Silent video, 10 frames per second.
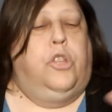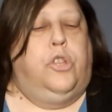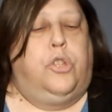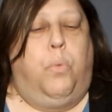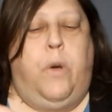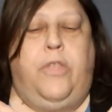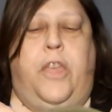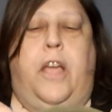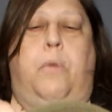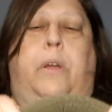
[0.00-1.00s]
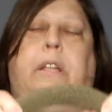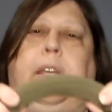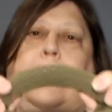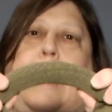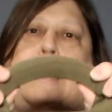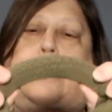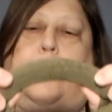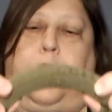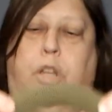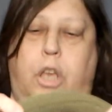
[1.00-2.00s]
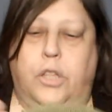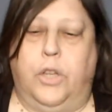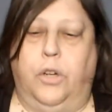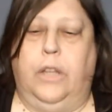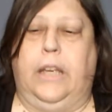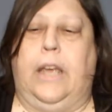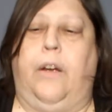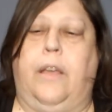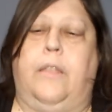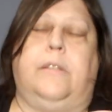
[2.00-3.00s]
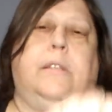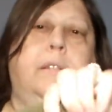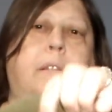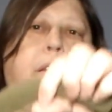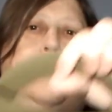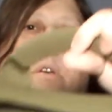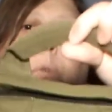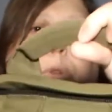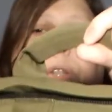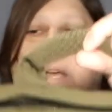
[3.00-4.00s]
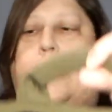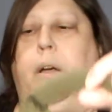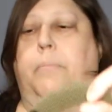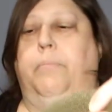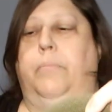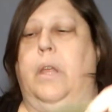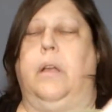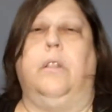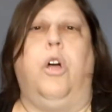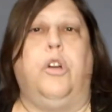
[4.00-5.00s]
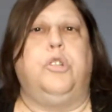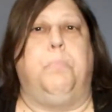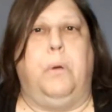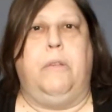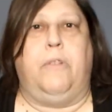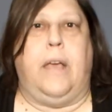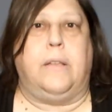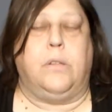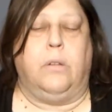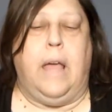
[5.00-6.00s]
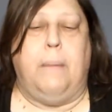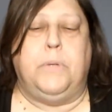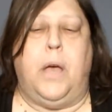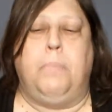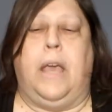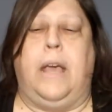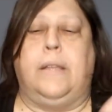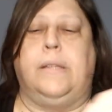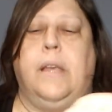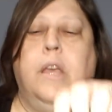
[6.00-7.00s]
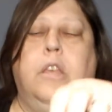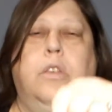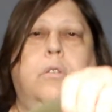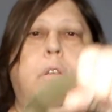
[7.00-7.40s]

So one thing I really liked, you could certainly carry this, it's almost like a large briefcase or laptop case. You